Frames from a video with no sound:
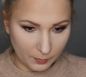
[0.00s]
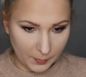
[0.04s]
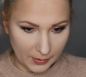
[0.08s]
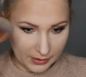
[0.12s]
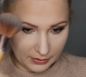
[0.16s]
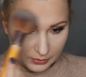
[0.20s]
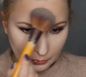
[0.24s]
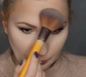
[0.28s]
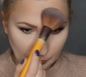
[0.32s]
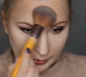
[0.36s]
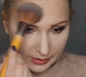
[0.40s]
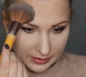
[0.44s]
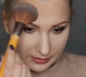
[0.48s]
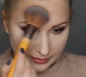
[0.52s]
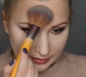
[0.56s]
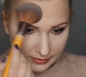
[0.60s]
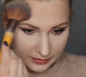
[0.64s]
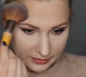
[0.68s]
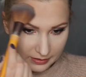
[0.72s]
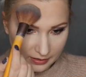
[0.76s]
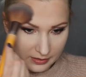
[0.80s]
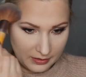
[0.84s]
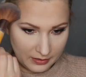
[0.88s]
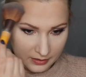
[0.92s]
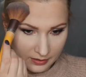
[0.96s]
bit
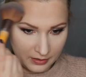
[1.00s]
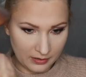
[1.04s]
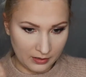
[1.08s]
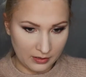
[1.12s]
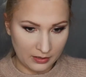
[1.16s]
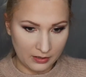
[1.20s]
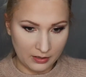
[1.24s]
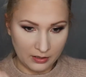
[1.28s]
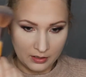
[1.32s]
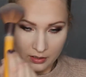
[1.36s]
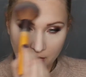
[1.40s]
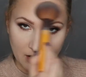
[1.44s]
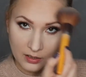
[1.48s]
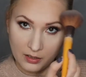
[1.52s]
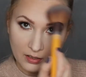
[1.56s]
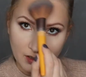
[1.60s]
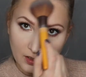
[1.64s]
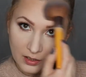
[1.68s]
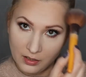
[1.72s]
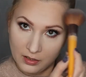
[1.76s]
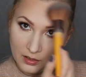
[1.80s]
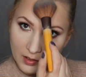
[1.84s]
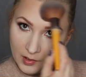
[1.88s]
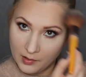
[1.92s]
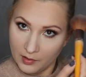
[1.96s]
with
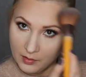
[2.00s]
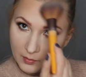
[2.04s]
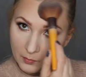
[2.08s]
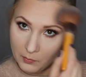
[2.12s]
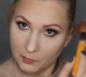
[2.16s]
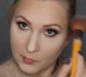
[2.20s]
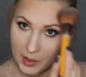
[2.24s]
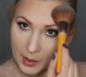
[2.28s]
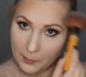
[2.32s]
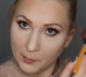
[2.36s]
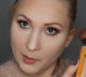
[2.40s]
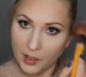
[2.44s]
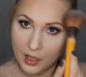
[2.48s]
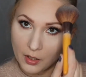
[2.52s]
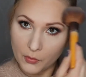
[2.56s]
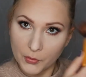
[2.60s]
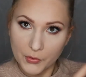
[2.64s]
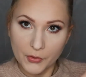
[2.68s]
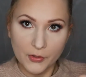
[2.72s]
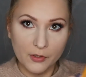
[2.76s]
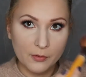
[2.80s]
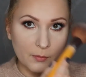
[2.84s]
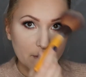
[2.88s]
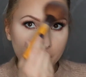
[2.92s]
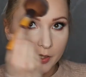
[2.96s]
my
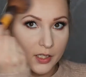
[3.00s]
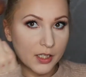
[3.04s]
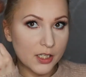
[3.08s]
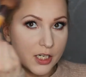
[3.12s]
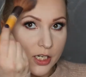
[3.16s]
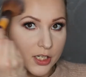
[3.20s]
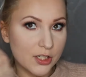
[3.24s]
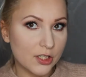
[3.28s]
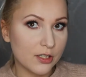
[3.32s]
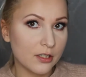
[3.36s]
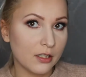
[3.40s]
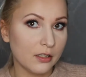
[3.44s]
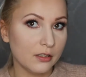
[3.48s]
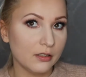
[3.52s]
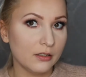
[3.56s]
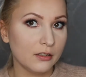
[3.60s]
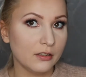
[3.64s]
powder brush.